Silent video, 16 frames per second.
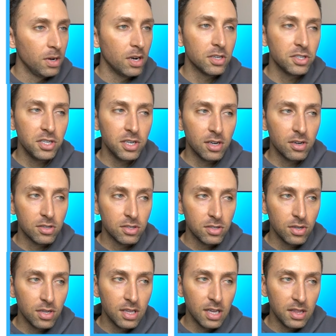Because she
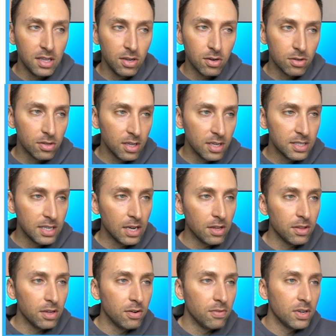understood that the earliest
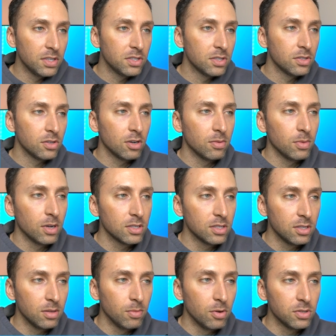health interventions are
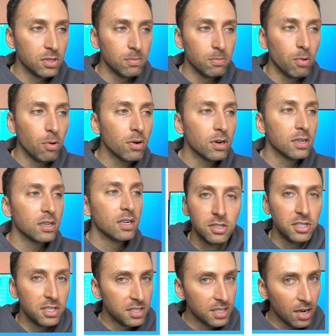amongst the most important,
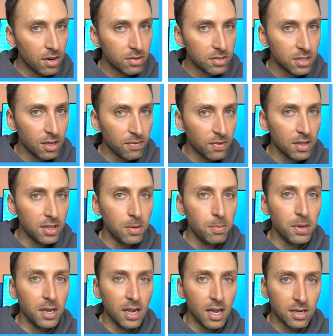she set herself on the
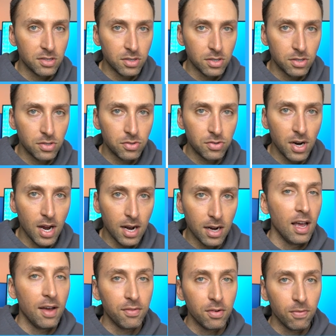pediatrics track.
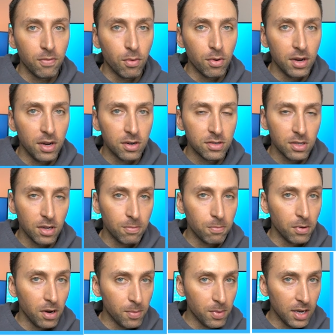After four years of
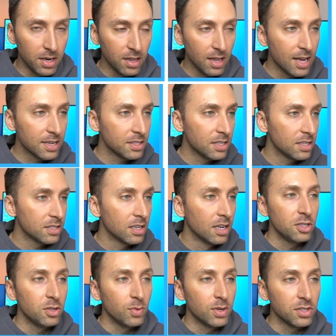pre-med classes,
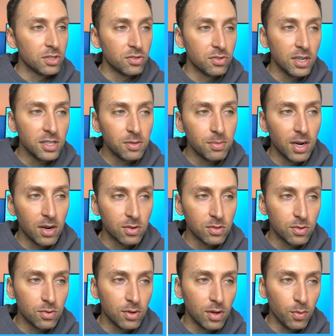she went straight to medical
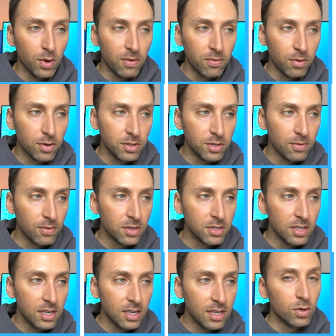school at Wake Forest
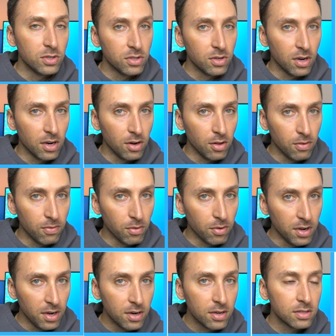University, which took another
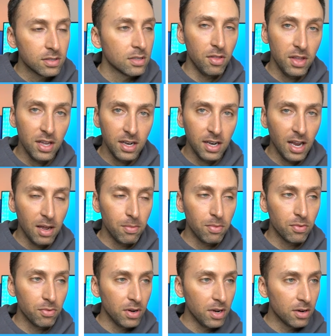four years. Then came
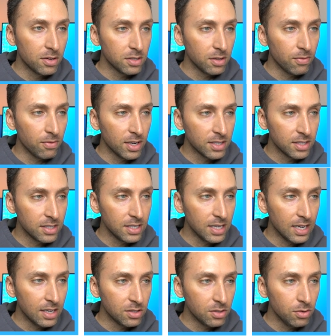three years of
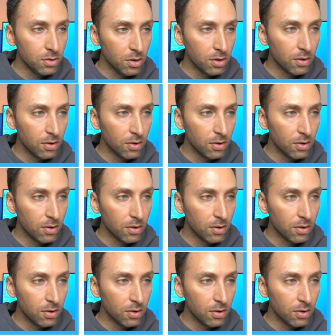residency at Duke